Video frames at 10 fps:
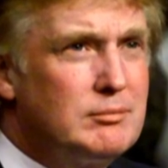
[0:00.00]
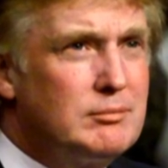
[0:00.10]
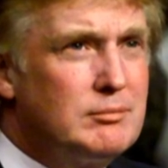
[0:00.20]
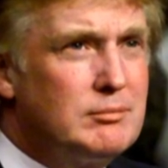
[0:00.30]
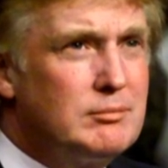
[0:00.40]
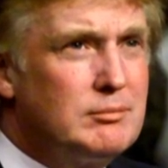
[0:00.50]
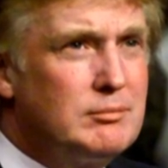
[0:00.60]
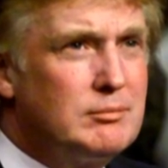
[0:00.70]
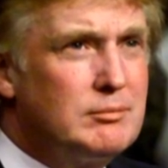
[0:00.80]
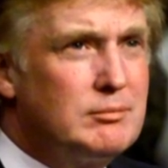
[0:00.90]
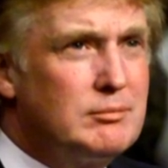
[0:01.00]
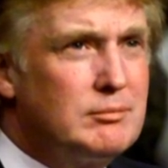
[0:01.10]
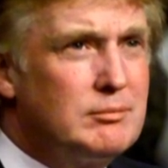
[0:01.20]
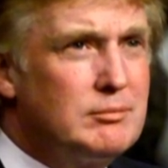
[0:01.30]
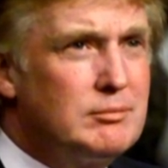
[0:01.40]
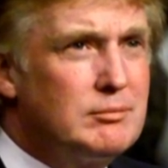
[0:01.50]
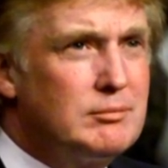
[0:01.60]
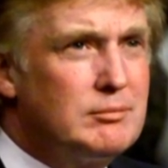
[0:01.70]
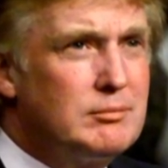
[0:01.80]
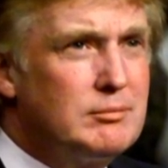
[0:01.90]

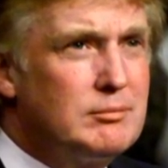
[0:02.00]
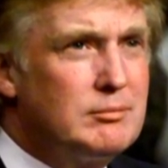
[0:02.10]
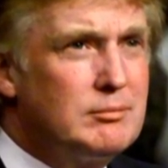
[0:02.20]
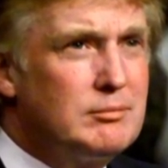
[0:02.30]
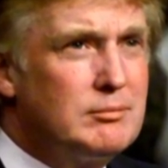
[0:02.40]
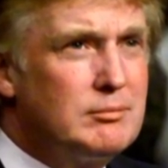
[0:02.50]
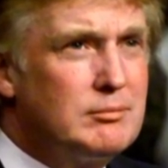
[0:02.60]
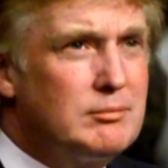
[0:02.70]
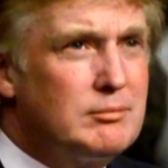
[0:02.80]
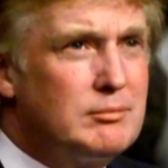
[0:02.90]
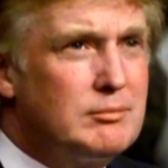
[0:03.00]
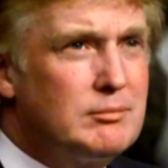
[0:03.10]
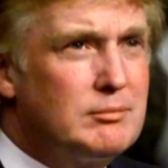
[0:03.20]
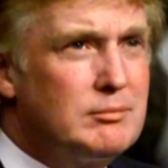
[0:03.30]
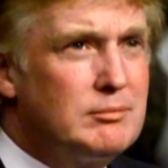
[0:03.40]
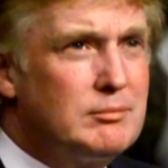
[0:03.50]
(not speaking)